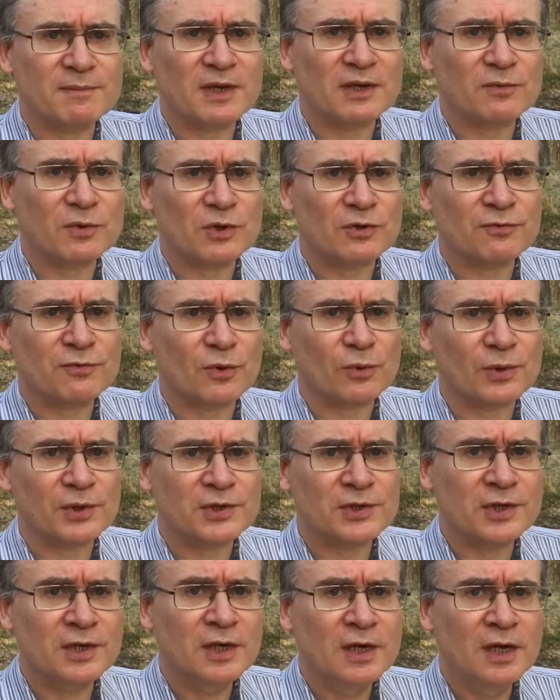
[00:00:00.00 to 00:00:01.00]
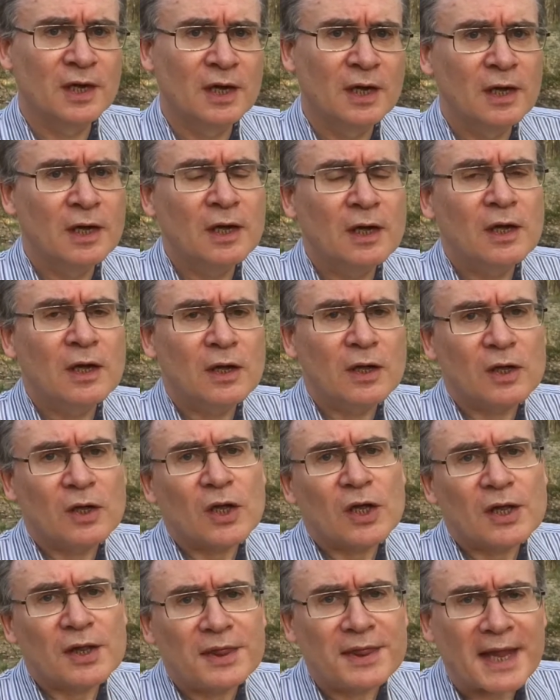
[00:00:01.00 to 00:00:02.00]
my word for it.
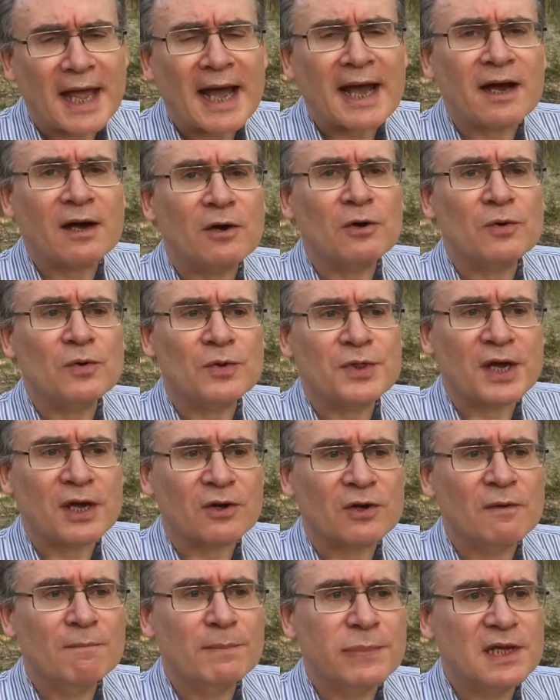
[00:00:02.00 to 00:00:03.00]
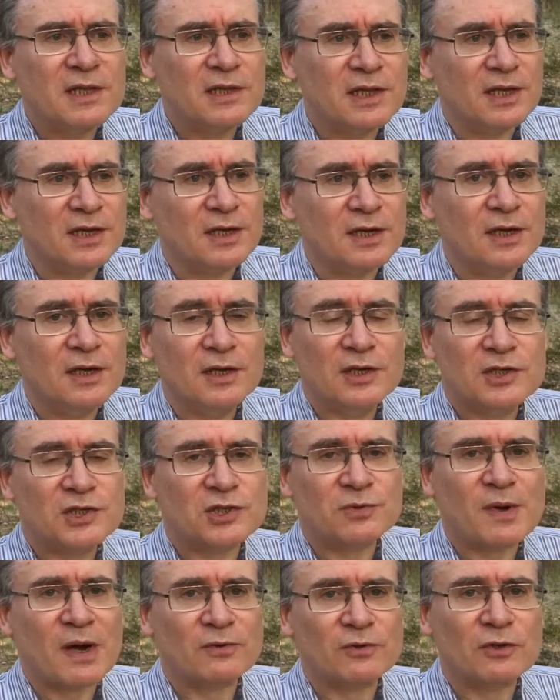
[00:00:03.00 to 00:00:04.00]
Now they're completely
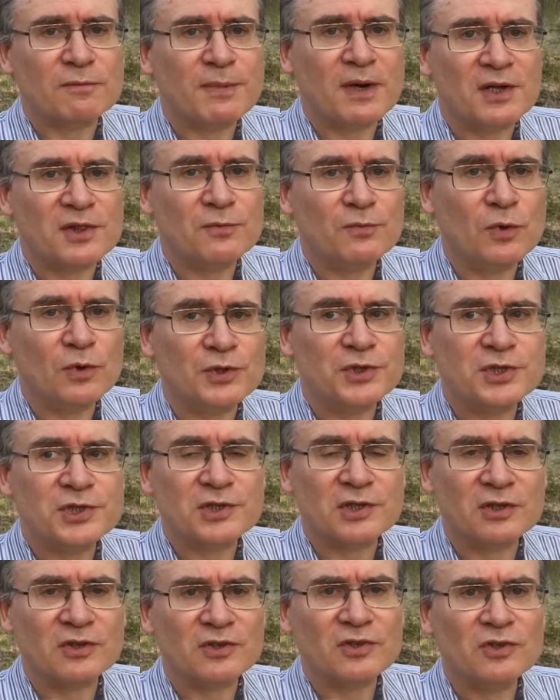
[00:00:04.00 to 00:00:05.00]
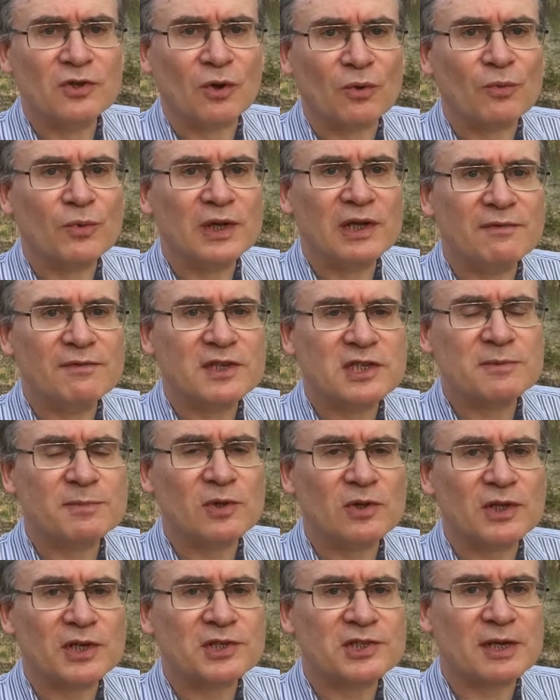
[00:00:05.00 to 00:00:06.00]
surrounded by the woods and not really
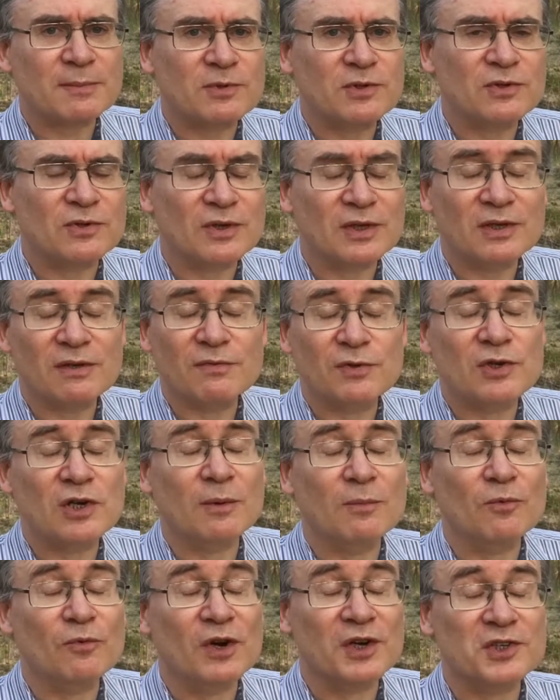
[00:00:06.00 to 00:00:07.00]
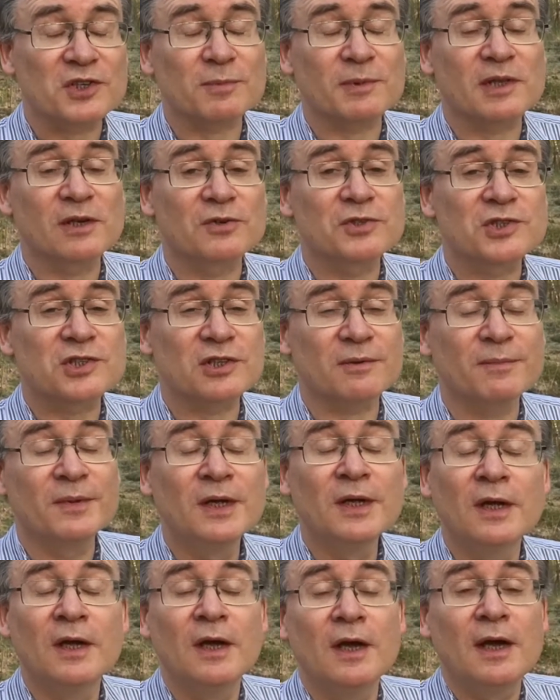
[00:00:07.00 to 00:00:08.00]
visible except if you come right up close to them.
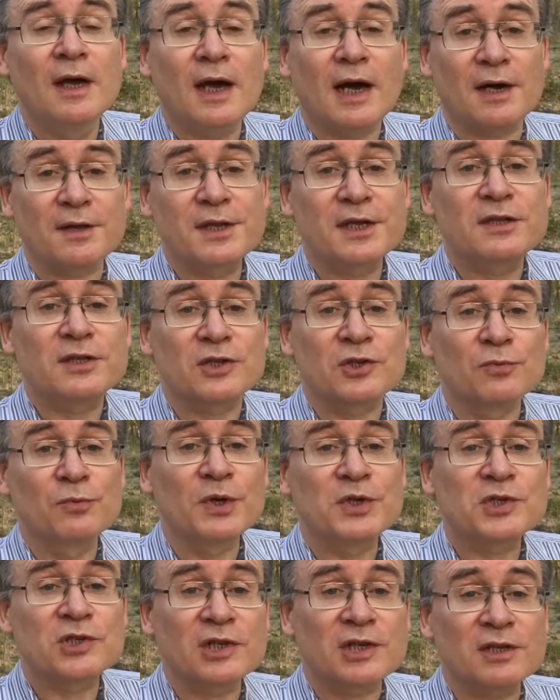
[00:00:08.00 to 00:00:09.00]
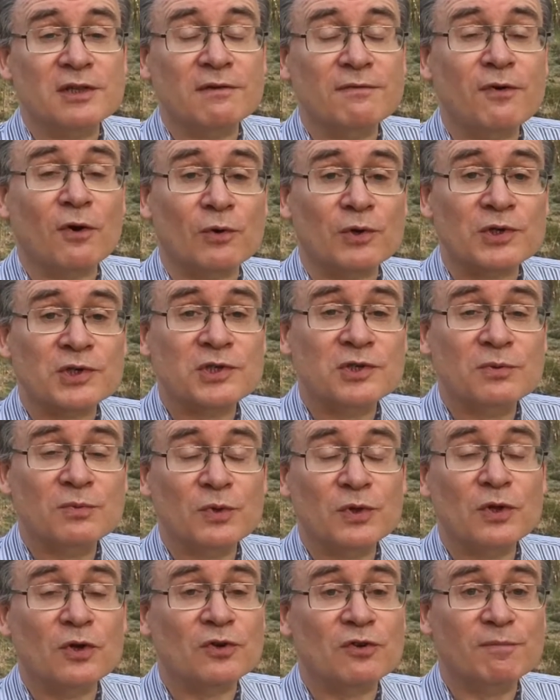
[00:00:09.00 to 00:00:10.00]
I think that originally the forest
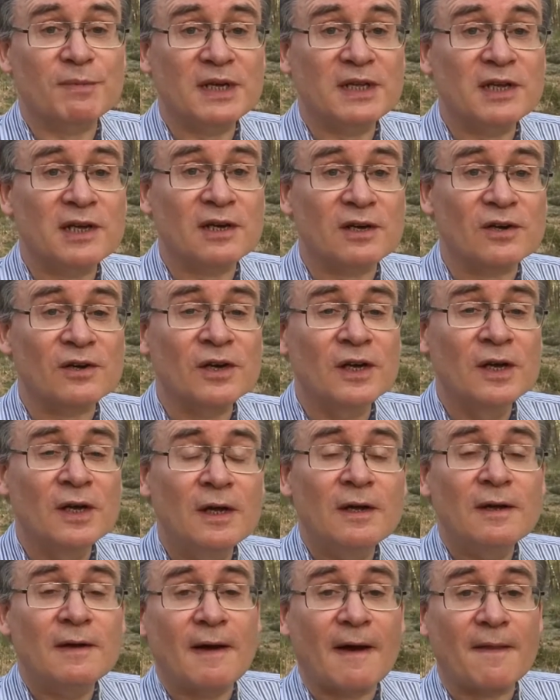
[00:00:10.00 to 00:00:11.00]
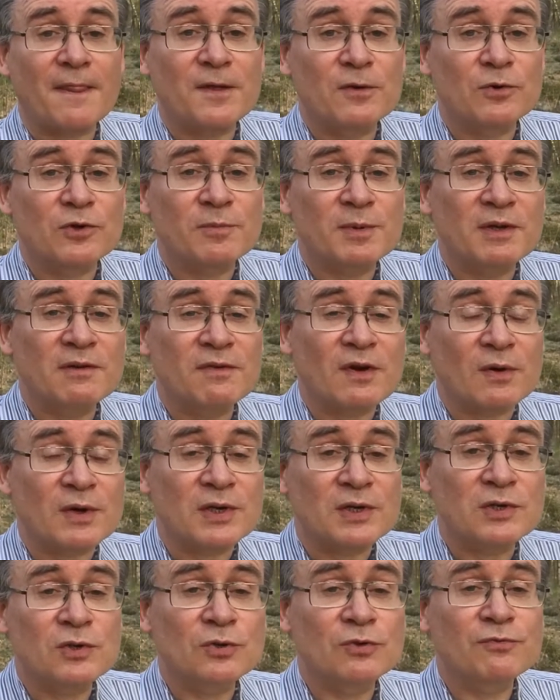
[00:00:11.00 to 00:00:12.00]
would not have been here, and there would have been a very
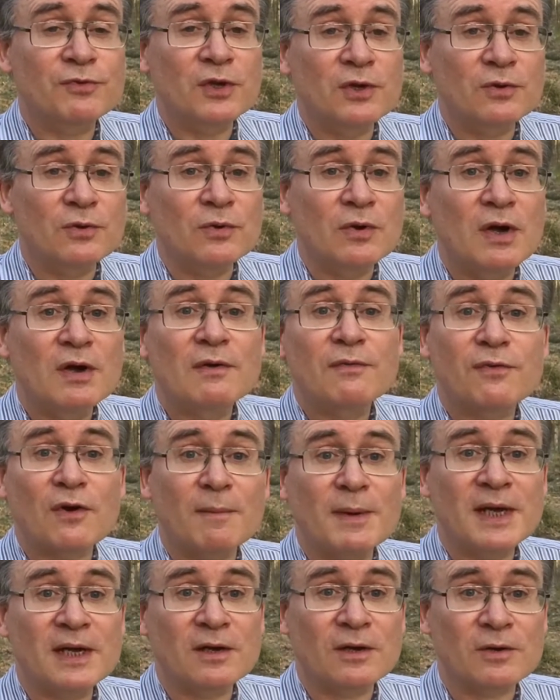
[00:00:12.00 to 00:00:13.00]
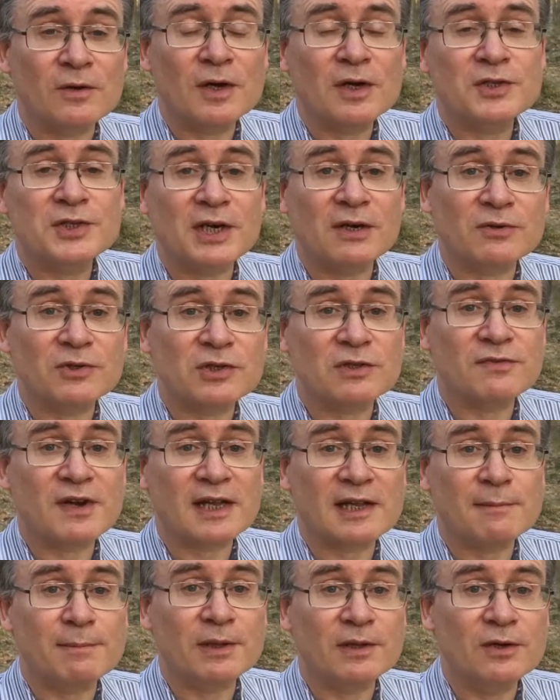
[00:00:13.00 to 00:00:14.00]
good view from here down to the
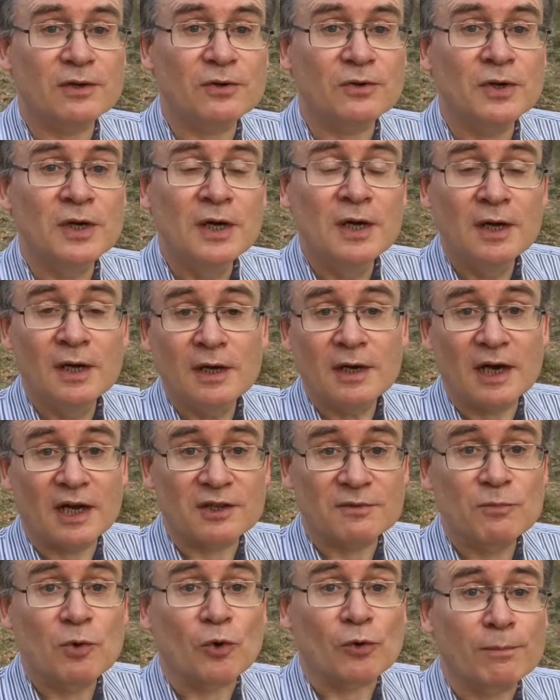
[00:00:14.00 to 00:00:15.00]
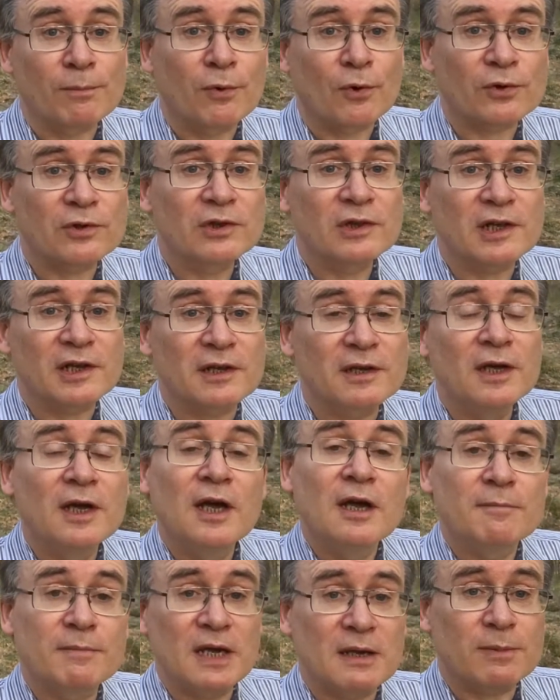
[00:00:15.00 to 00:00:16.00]
valley below, and more importantly,
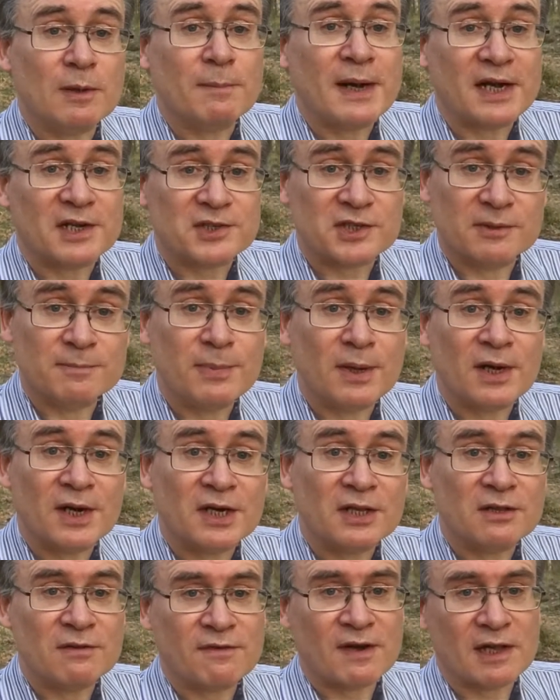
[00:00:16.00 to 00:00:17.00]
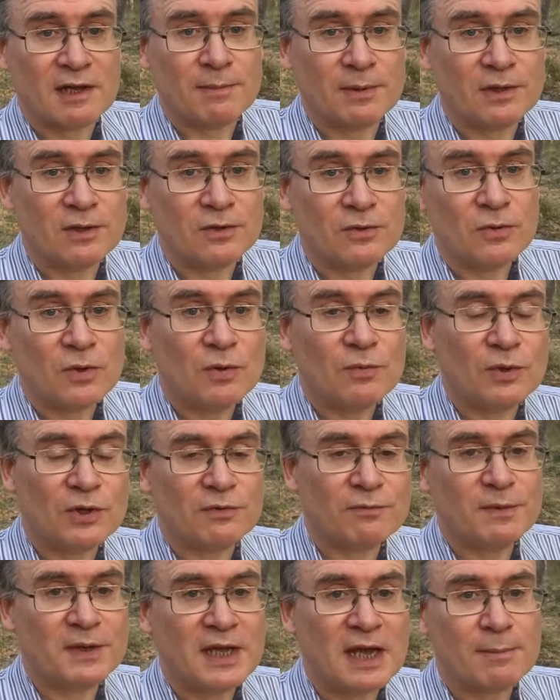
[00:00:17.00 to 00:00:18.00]
people passing by in the valley below would
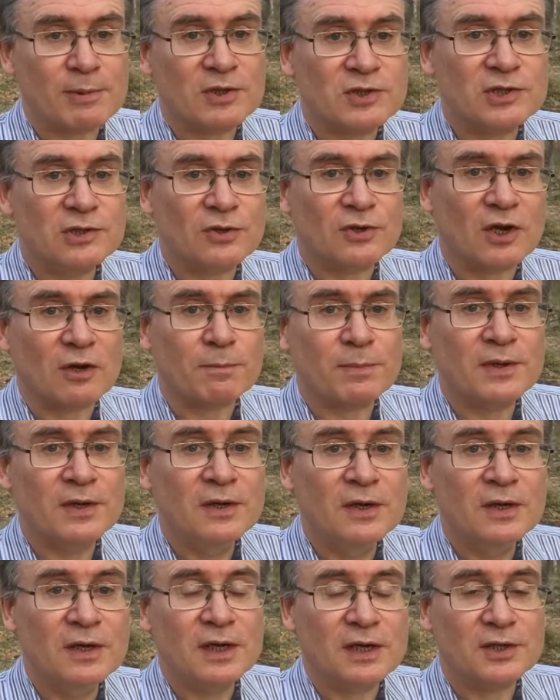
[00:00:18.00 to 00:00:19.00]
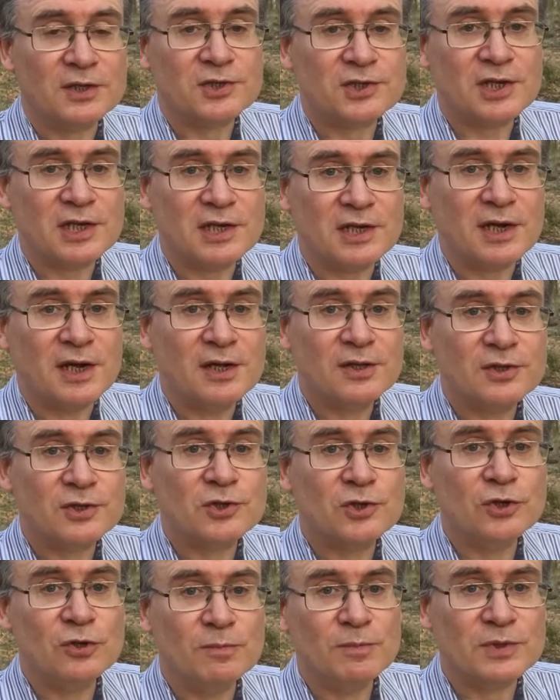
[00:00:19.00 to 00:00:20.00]
have been able to look up and see the
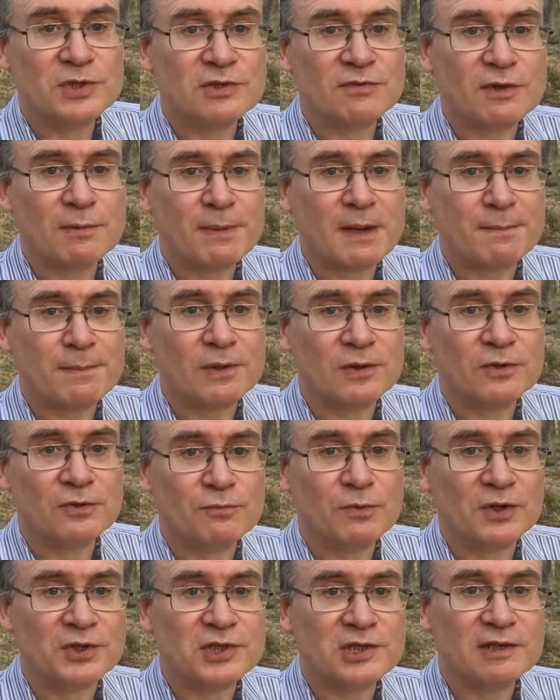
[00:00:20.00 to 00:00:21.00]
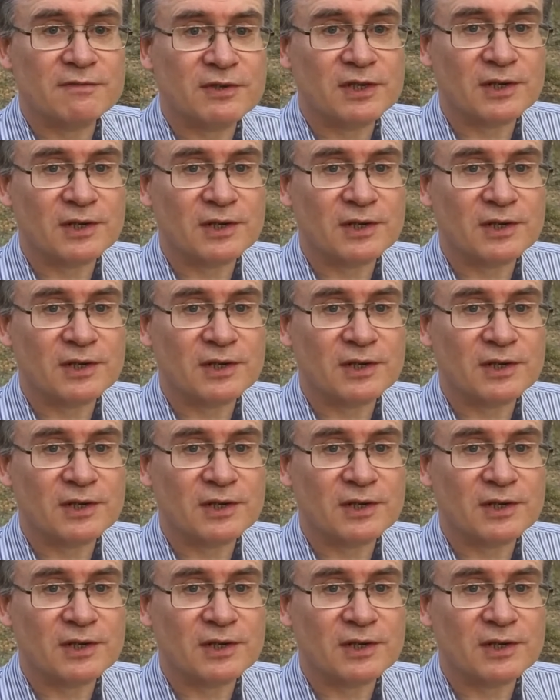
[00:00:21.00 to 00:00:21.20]
tombs of the people who'd once lived